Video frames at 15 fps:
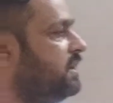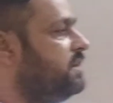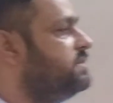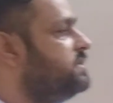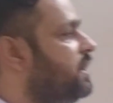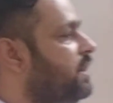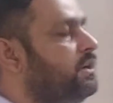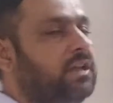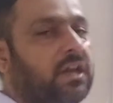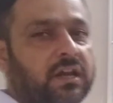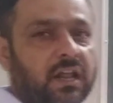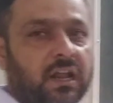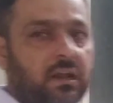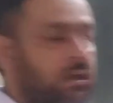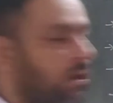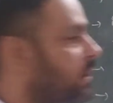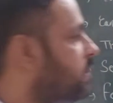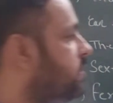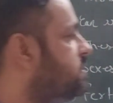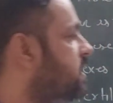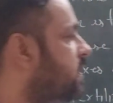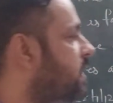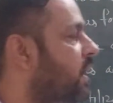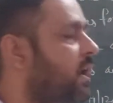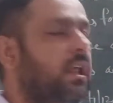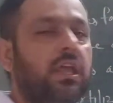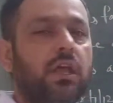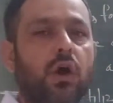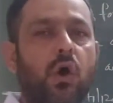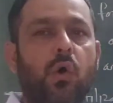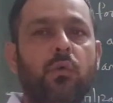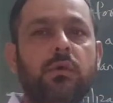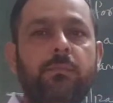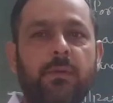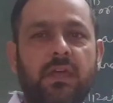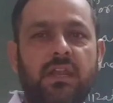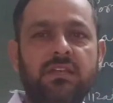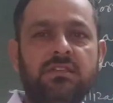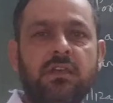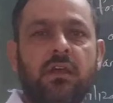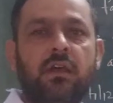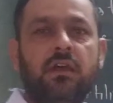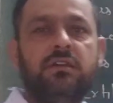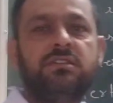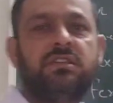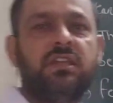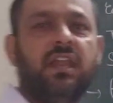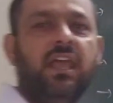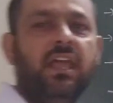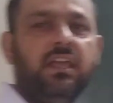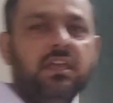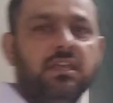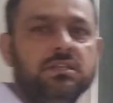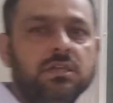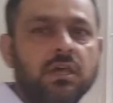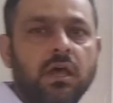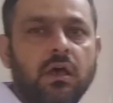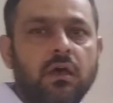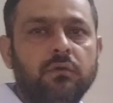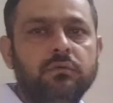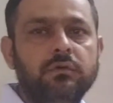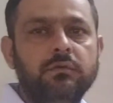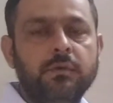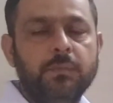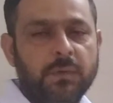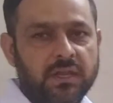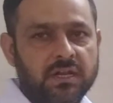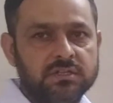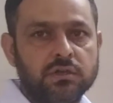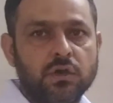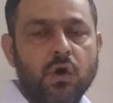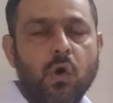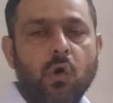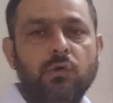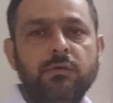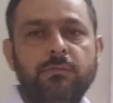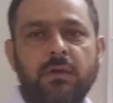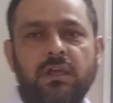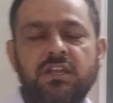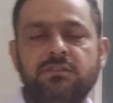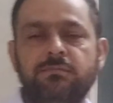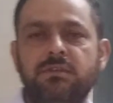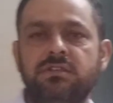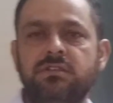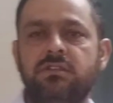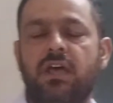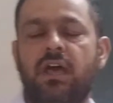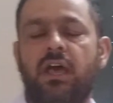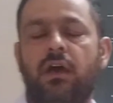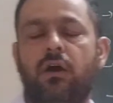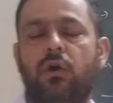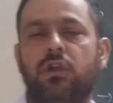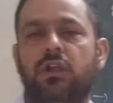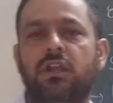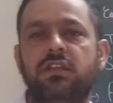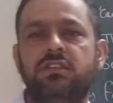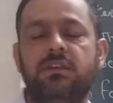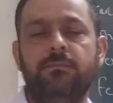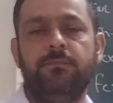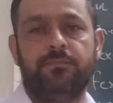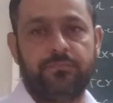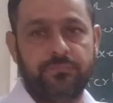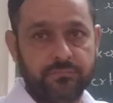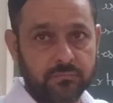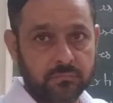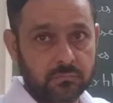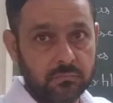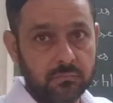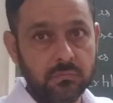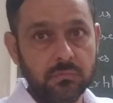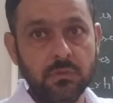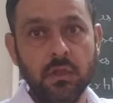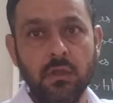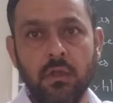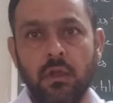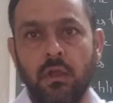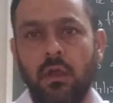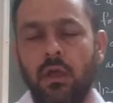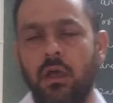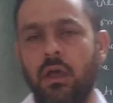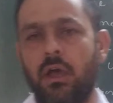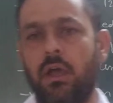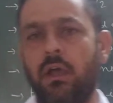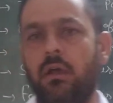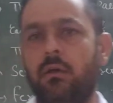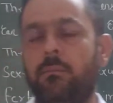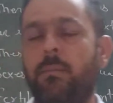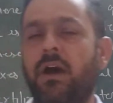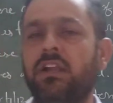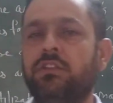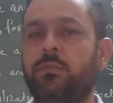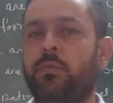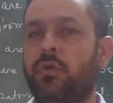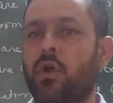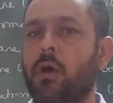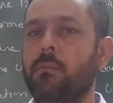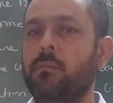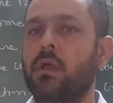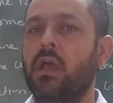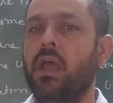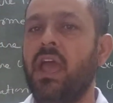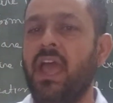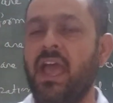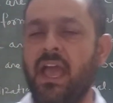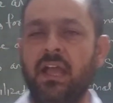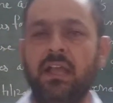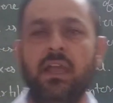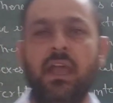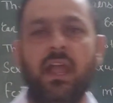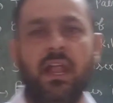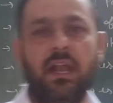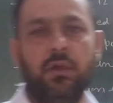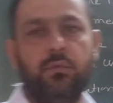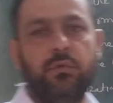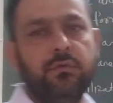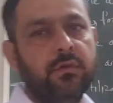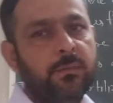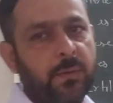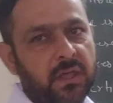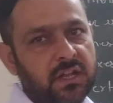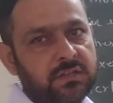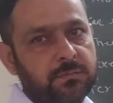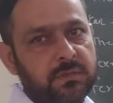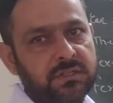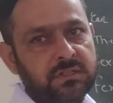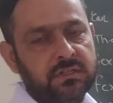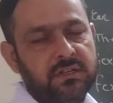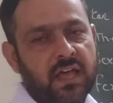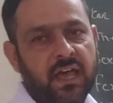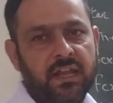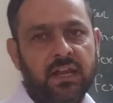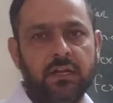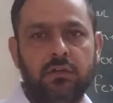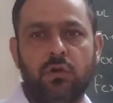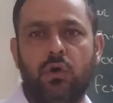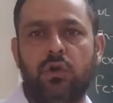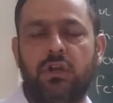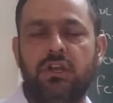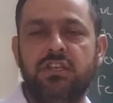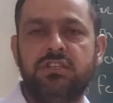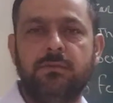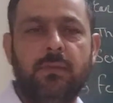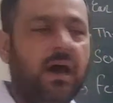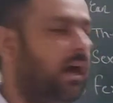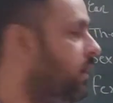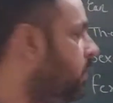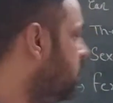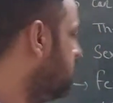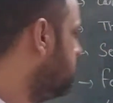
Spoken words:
is internal, generally oviparous. Snake is viviparous. Oviparous means the organism birth from egg, and viviparous means direct organism are